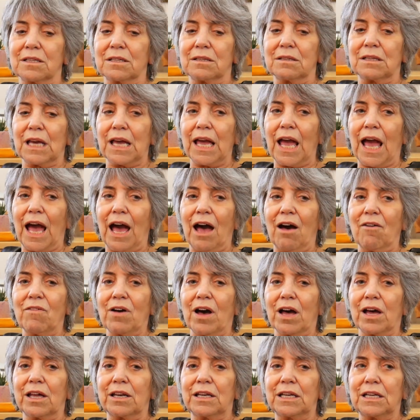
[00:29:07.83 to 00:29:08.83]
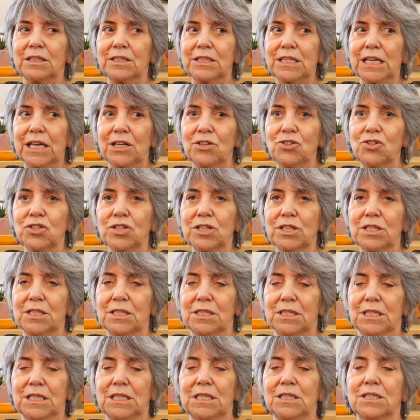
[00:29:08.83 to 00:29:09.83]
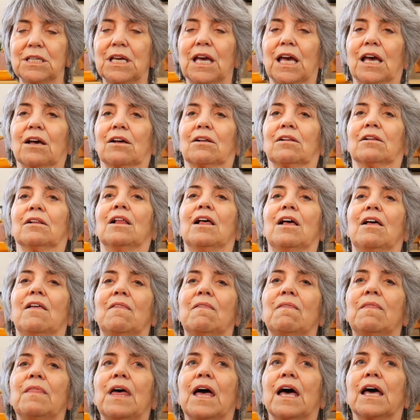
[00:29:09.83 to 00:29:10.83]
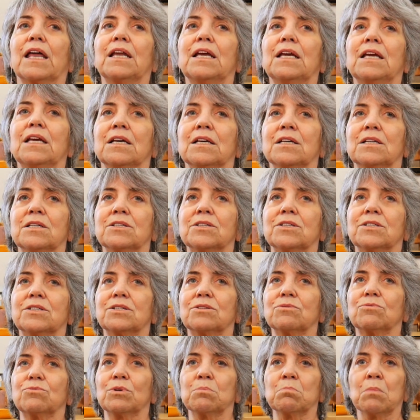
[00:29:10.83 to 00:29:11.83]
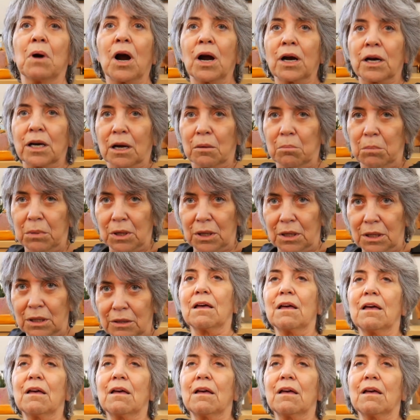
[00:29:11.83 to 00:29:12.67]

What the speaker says: They have an attention to detail that is remarkable.